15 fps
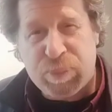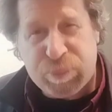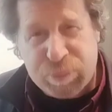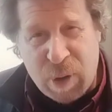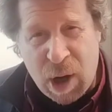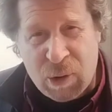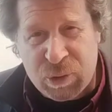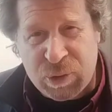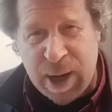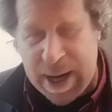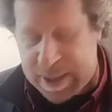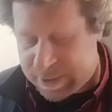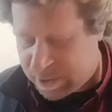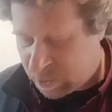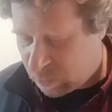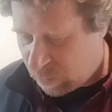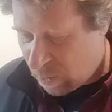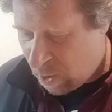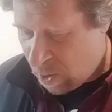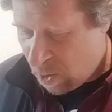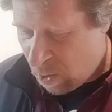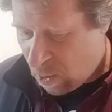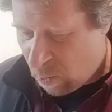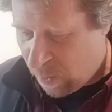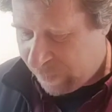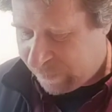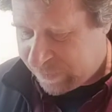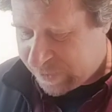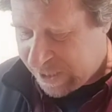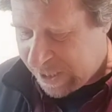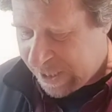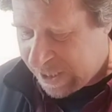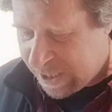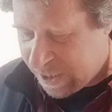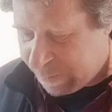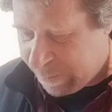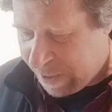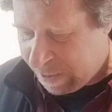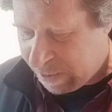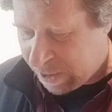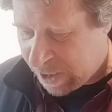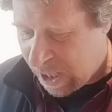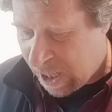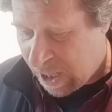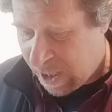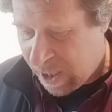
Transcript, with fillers: progress we've seen in America,